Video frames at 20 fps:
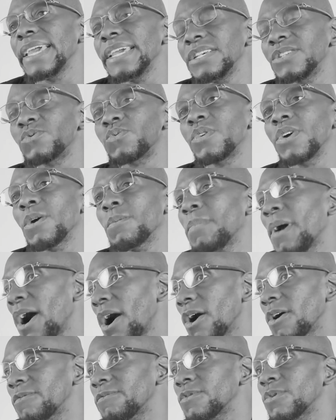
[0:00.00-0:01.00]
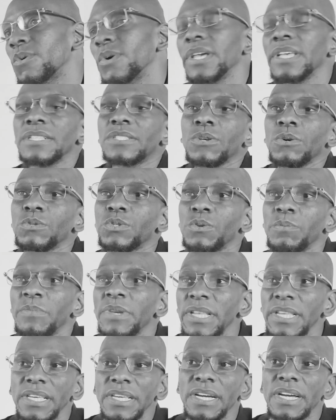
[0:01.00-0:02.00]
is real powerful. And social
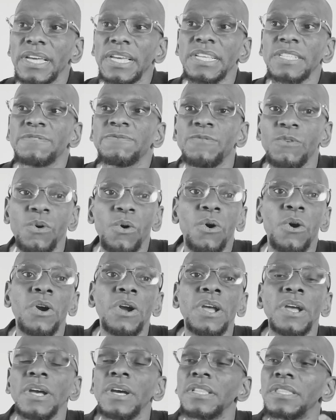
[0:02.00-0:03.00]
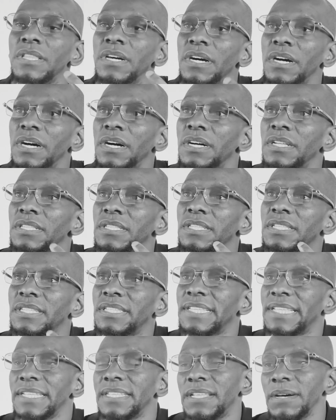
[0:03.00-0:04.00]
media is for
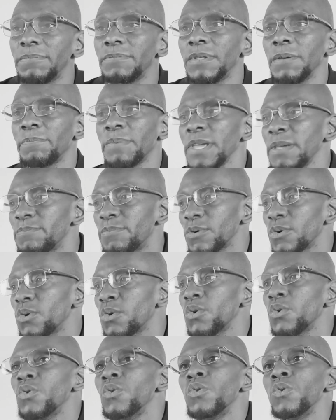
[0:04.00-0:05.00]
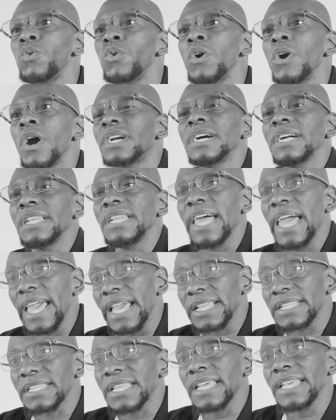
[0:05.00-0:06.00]
the people who
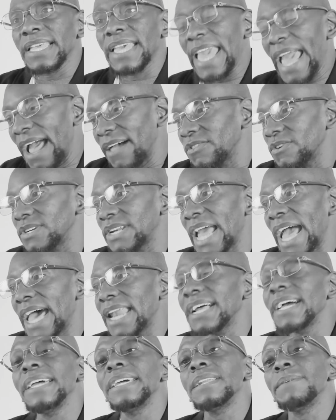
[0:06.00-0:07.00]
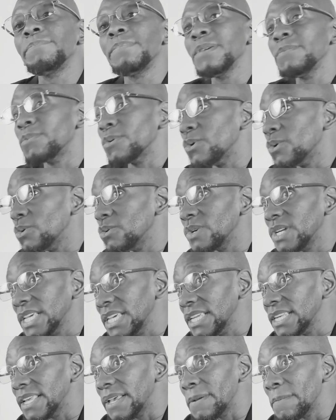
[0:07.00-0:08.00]
collect and gather data and the people who
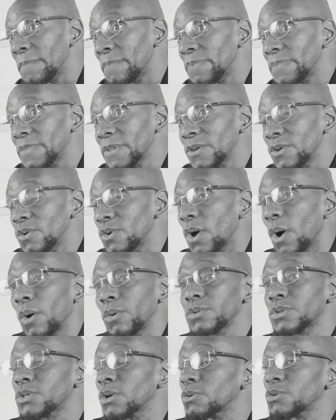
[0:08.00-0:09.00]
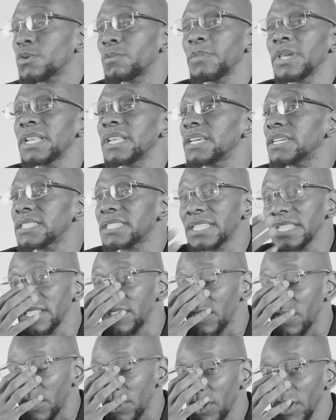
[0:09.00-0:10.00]
need it. Social media is
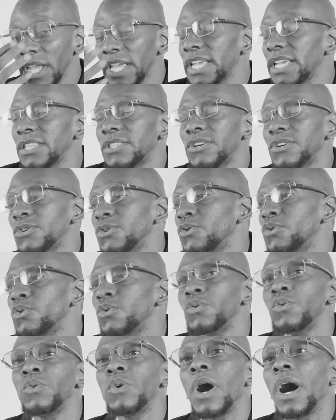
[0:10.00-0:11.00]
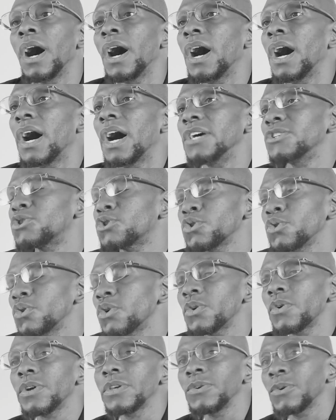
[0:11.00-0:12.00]
either you a
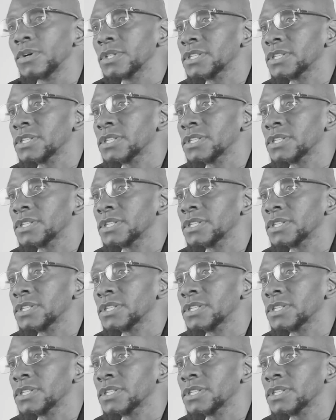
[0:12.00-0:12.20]
shooter or you a